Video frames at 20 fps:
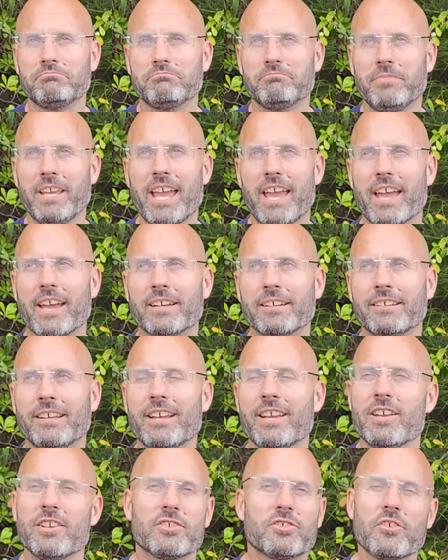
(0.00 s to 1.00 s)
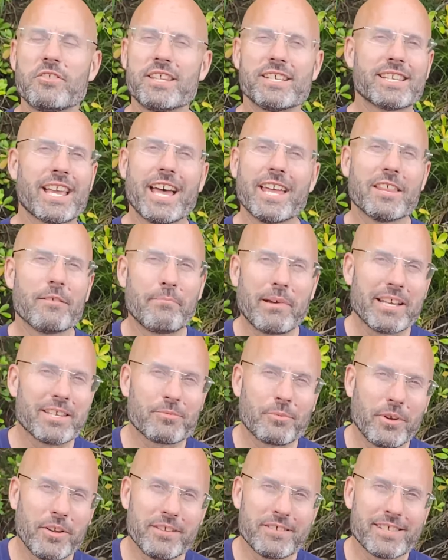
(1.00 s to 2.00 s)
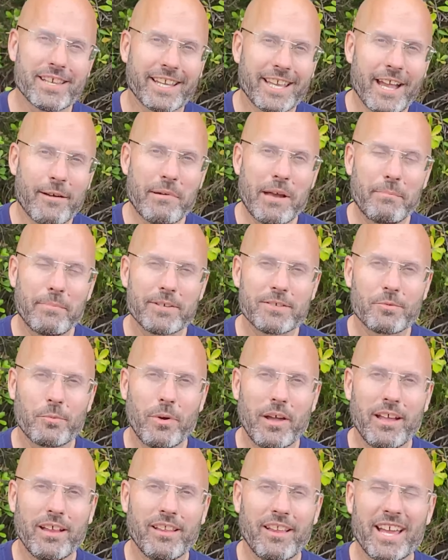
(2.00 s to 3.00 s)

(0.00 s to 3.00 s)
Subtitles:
Yeah. So there's other buzzwords that come up as well.